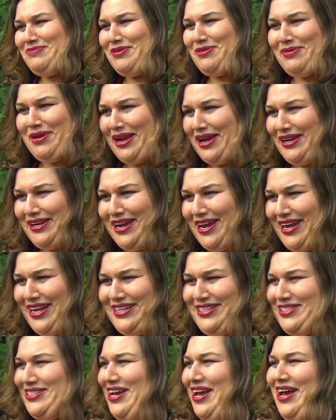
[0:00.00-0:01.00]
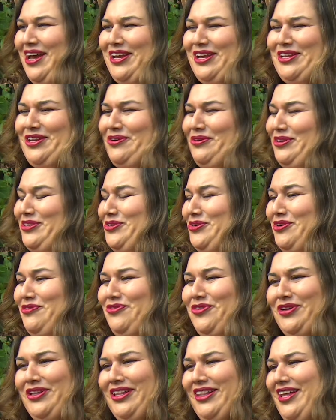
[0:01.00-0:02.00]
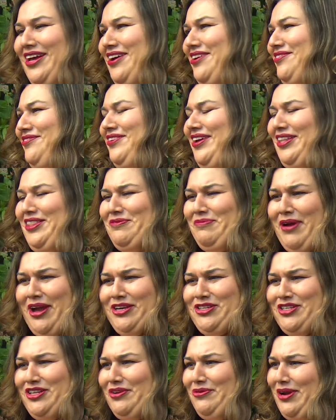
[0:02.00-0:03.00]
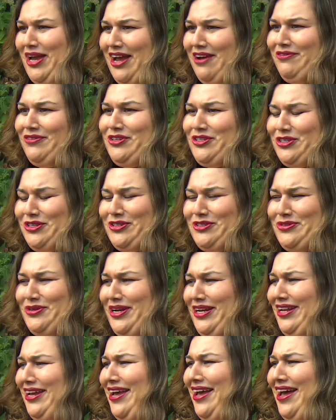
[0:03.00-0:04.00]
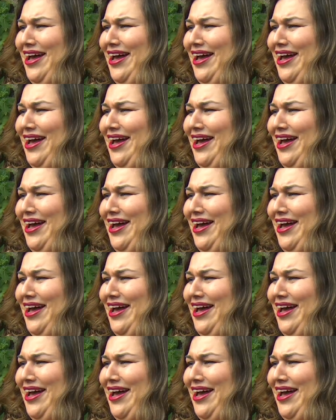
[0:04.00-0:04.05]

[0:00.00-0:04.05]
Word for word: be recognized. You know, we do it for the love and the passion that we have for children.